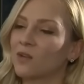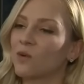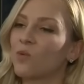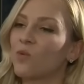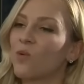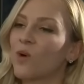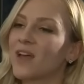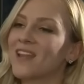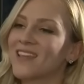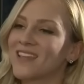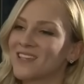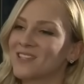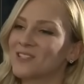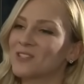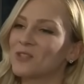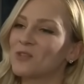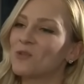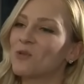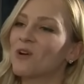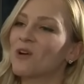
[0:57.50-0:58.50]
what
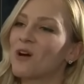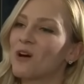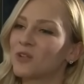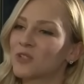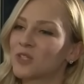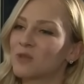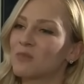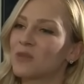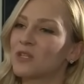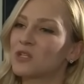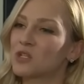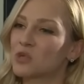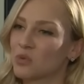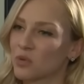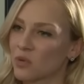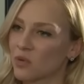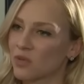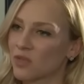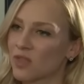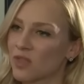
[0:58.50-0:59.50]
is your ultimate
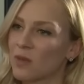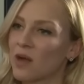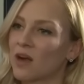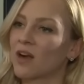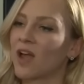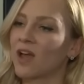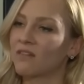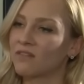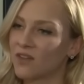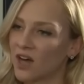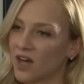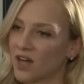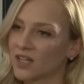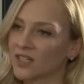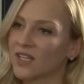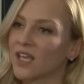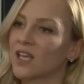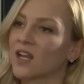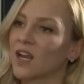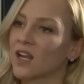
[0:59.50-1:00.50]
truth about
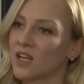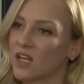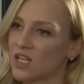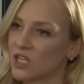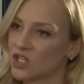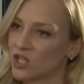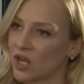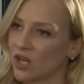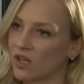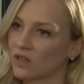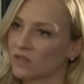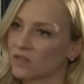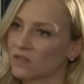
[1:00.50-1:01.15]
Yvonne and Inesha?